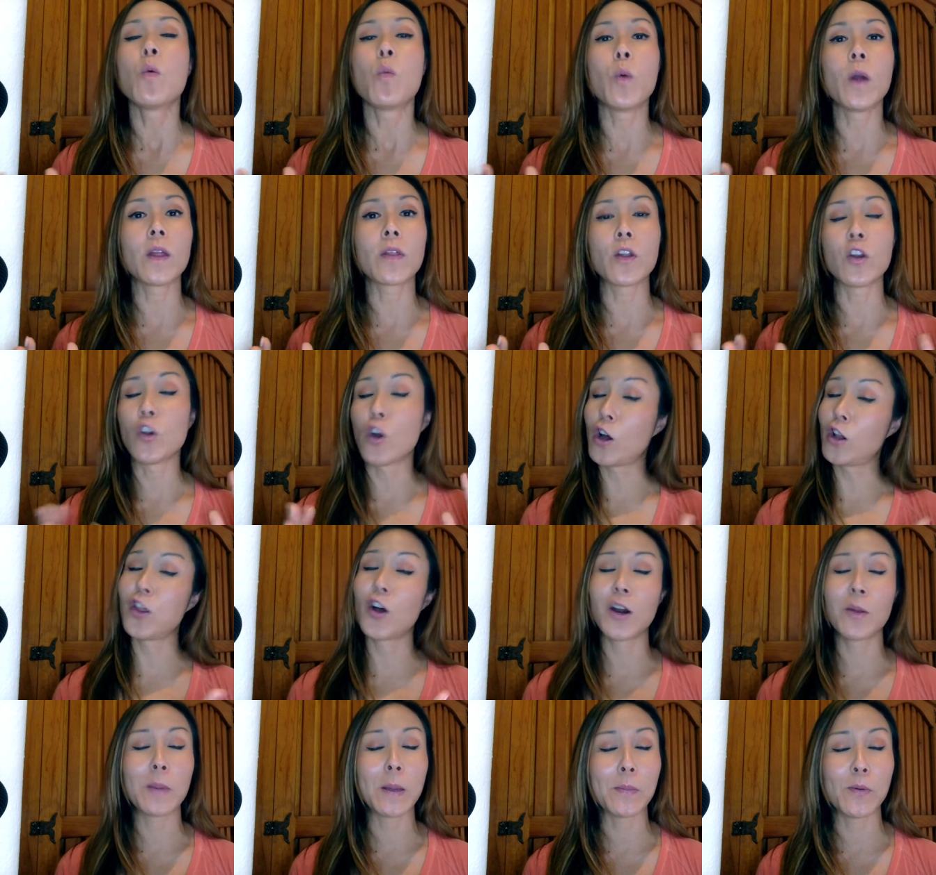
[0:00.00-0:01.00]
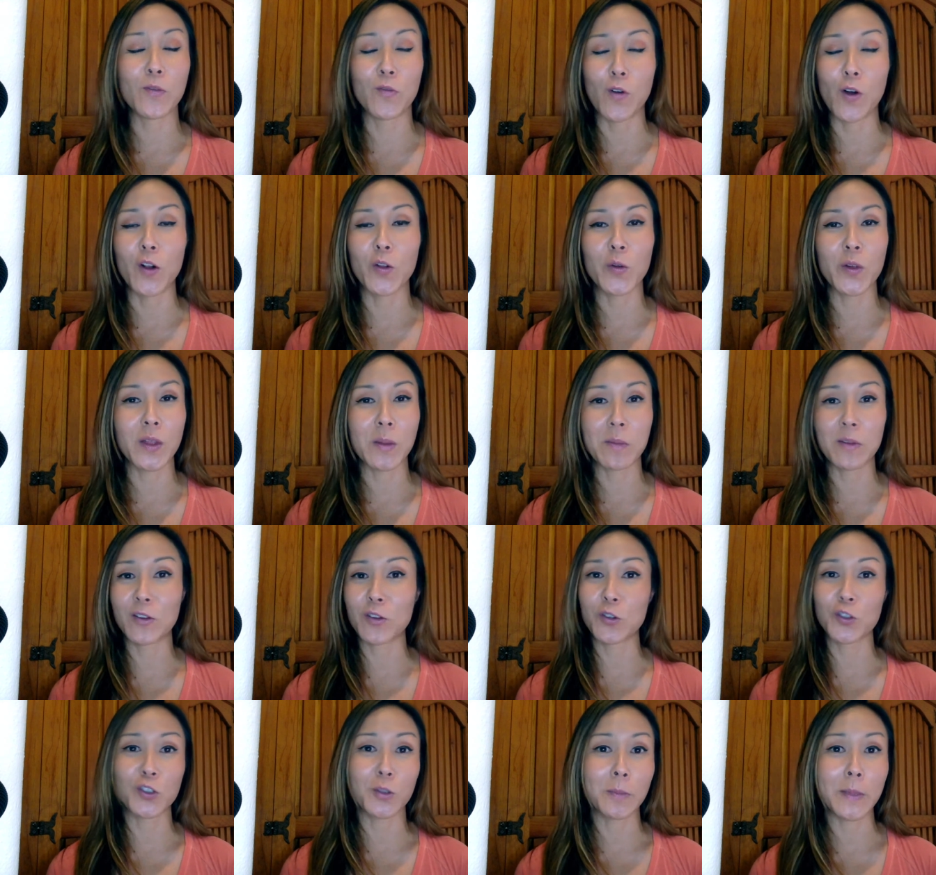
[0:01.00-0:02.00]
with not a lot of people following them in
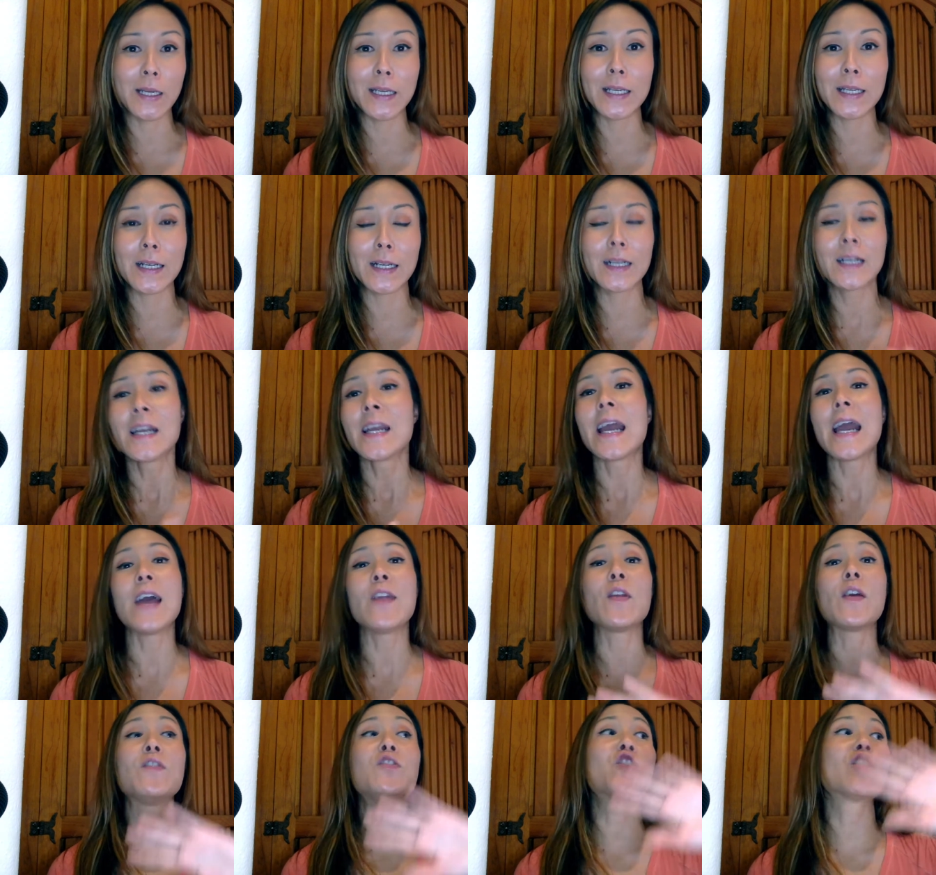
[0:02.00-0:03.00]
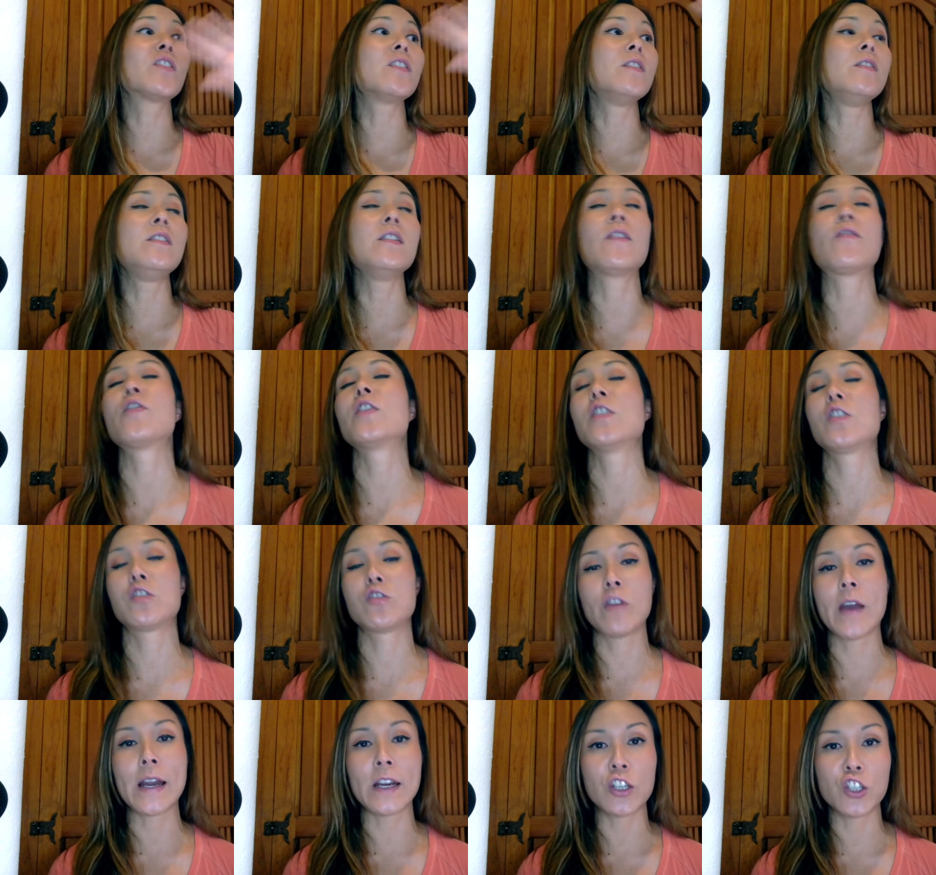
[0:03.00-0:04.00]
social media, and they have just different
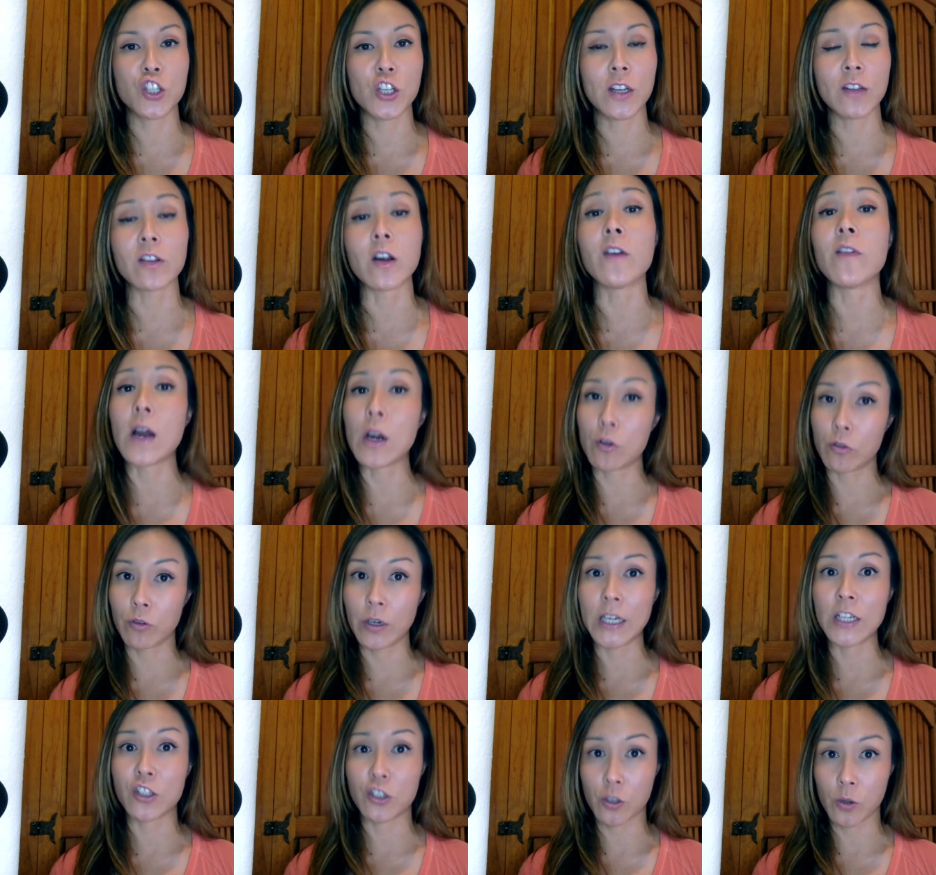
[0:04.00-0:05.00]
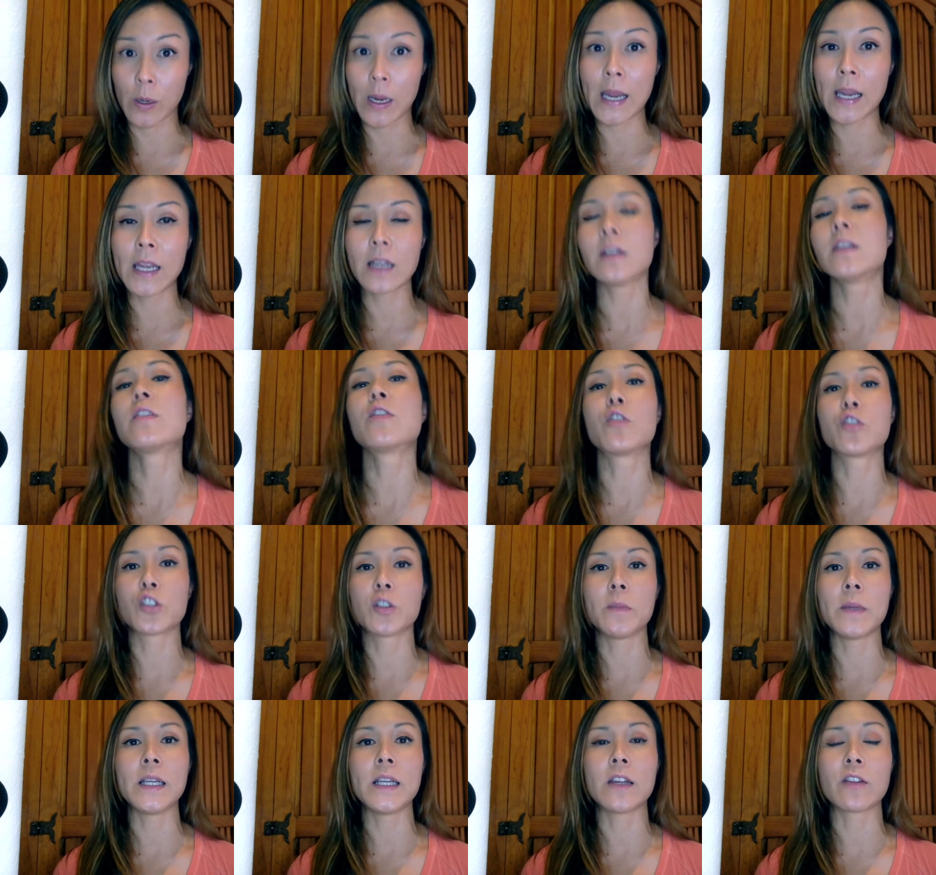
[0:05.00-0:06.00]
strategies of outreach, okay?
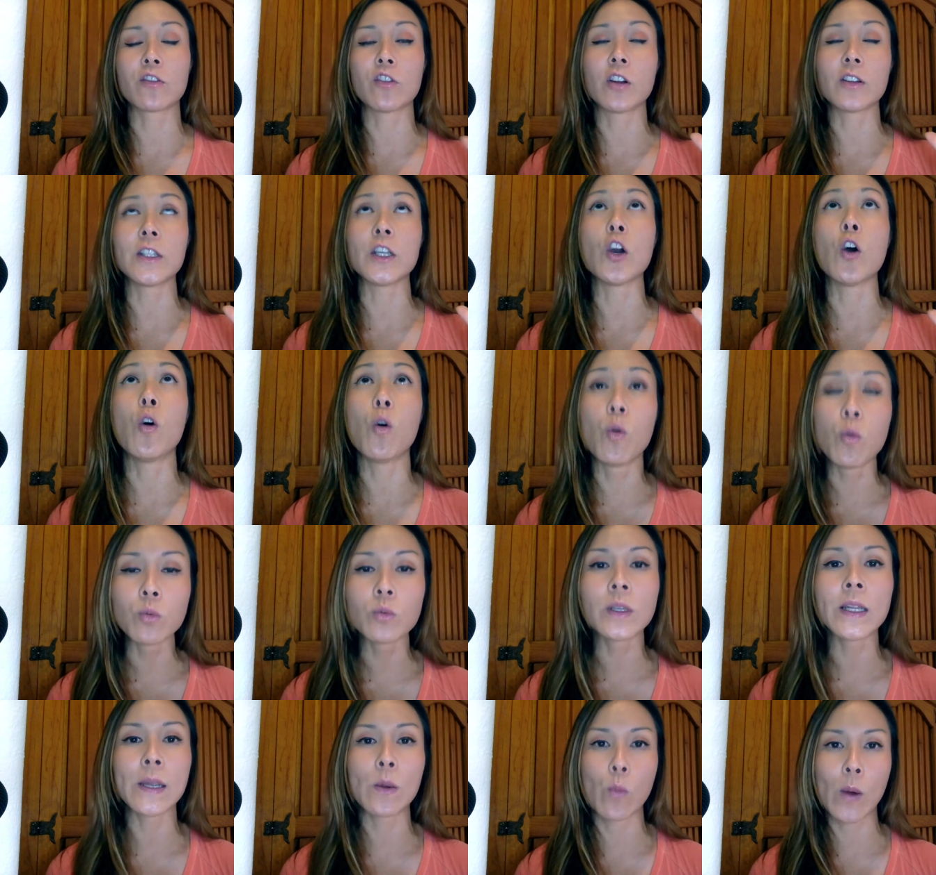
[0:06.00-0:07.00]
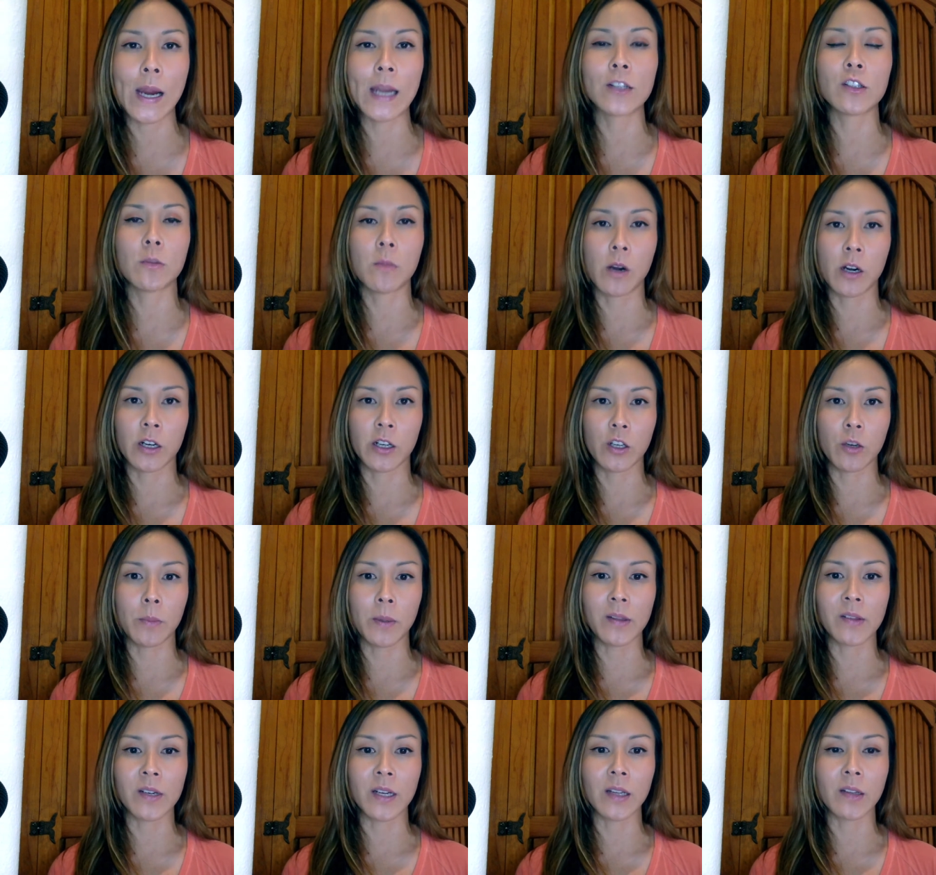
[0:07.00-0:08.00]
Social media is not the only way to market your
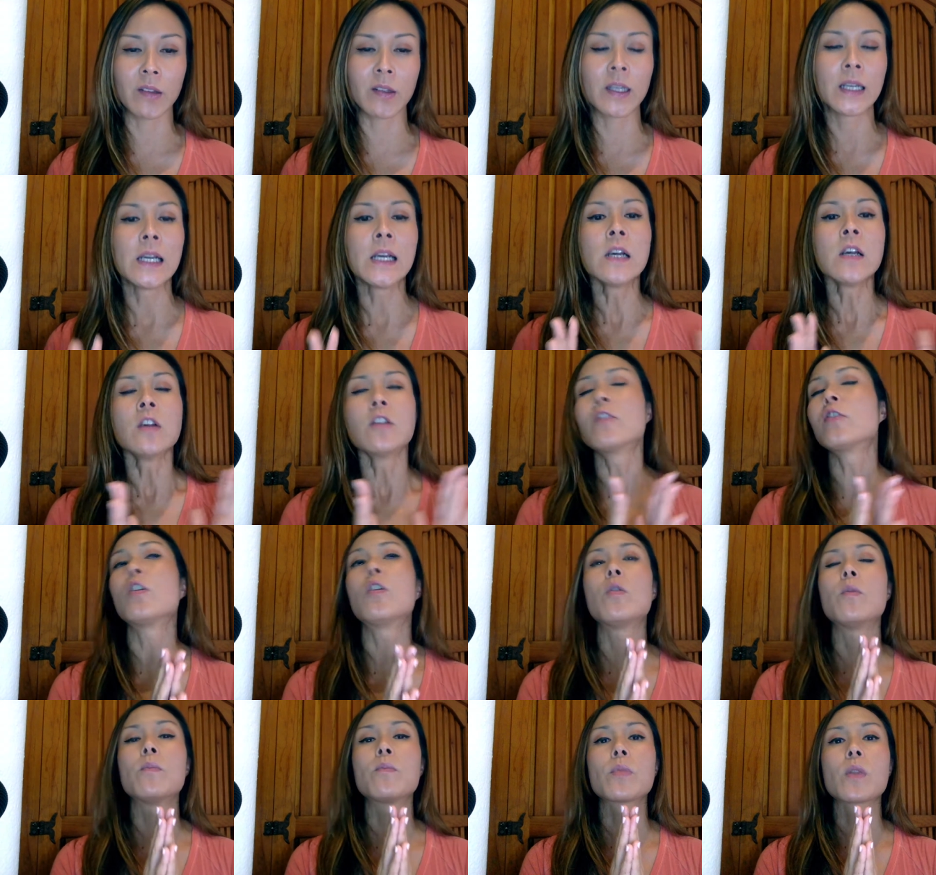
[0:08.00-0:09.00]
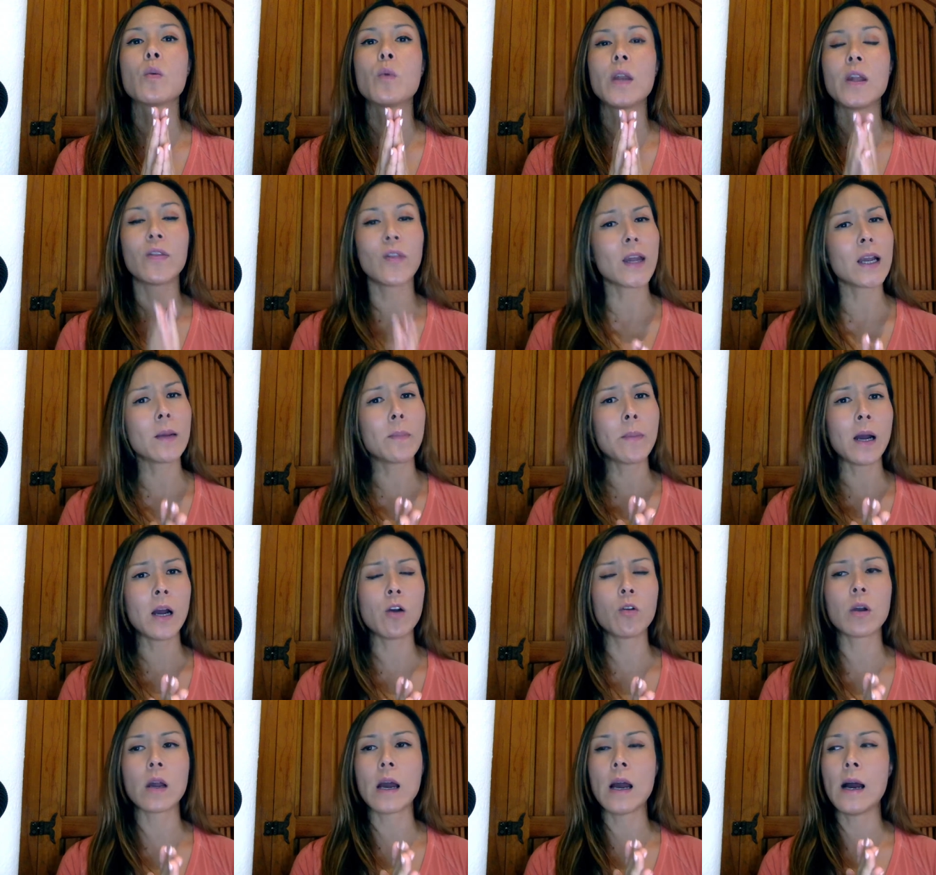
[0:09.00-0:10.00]
business. So when you think
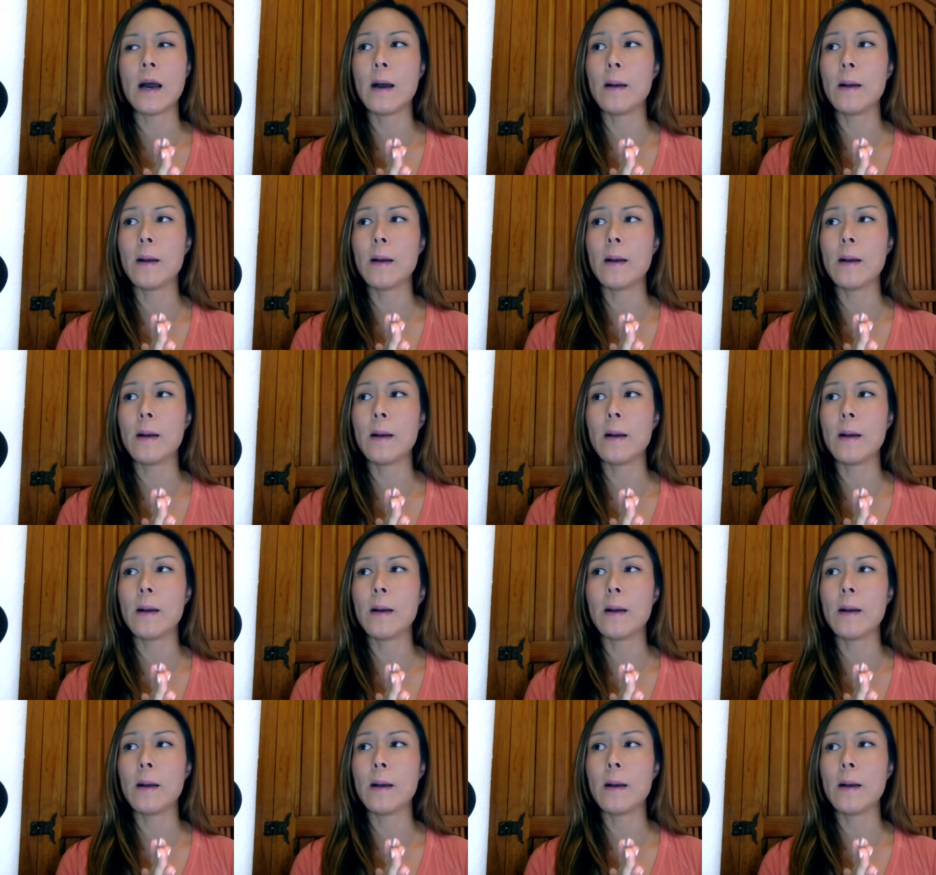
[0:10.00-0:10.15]
about